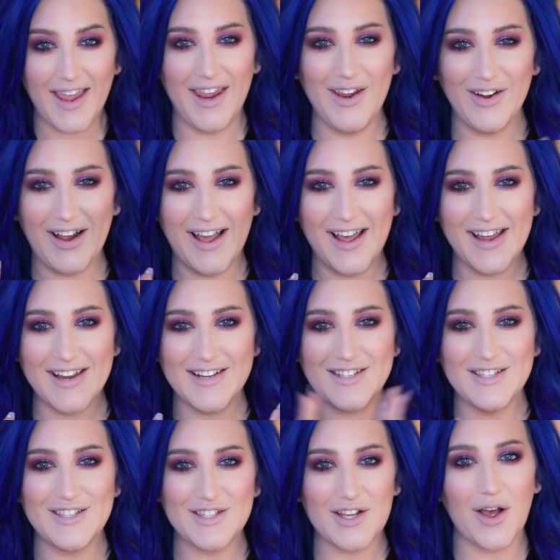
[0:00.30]
Hey
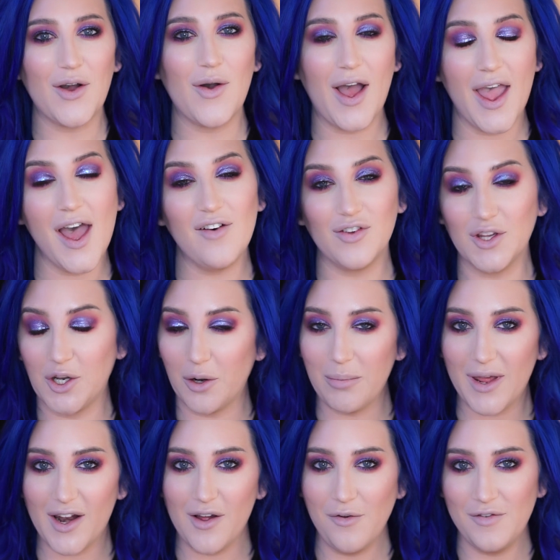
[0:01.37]
guys, so I have a little
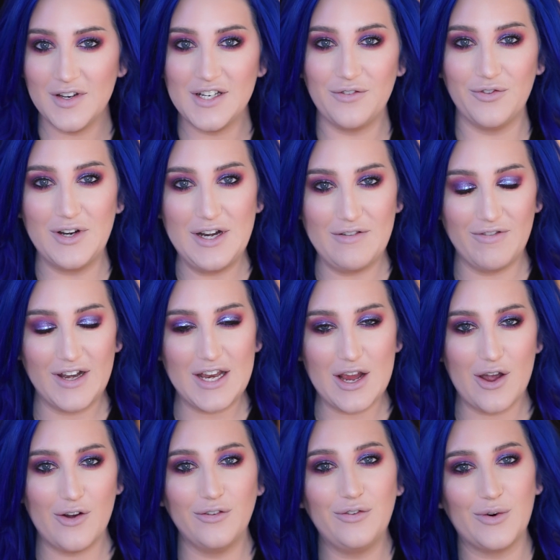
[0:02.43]
bit of a different
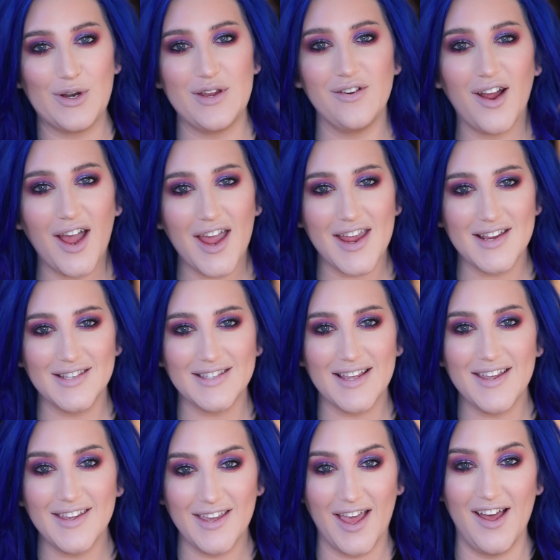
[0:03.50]
video for you guys
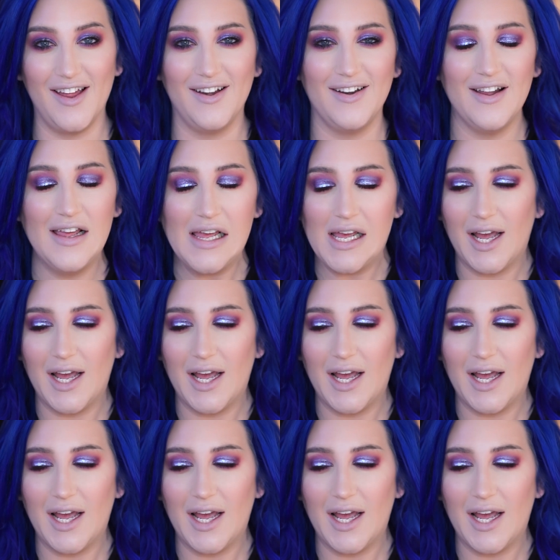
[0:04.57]
again.